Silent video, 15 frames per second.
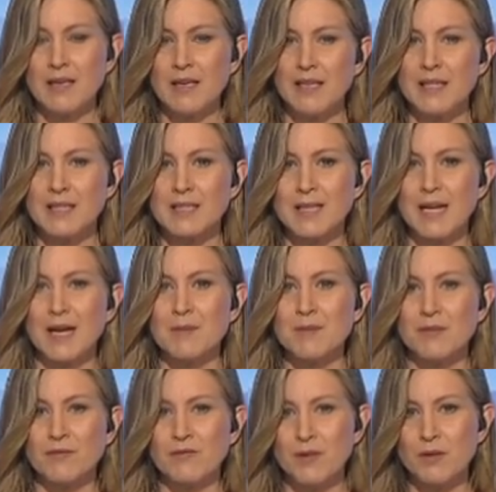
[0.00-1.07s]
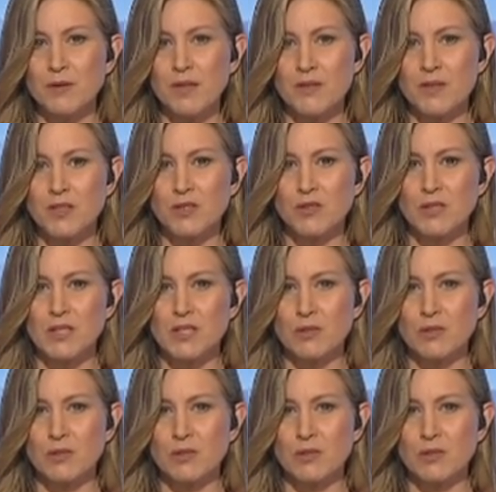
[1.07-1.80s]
It is time to vote on the judicial